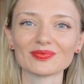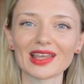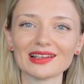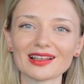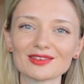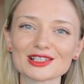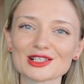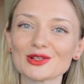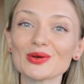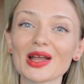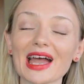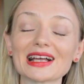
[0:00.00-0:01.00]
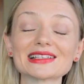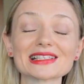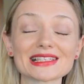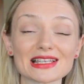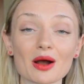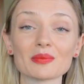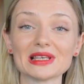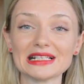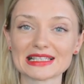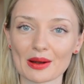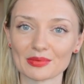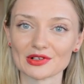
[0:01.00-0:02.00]
And now let's look at some
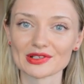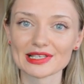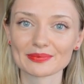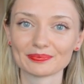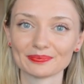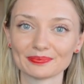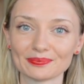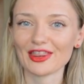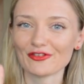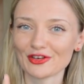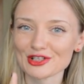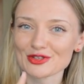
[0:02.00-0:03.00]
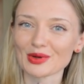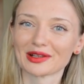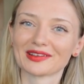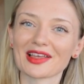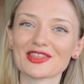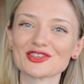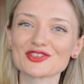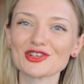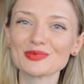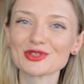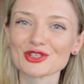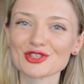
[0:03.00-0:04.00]
examples. The first one, the trip to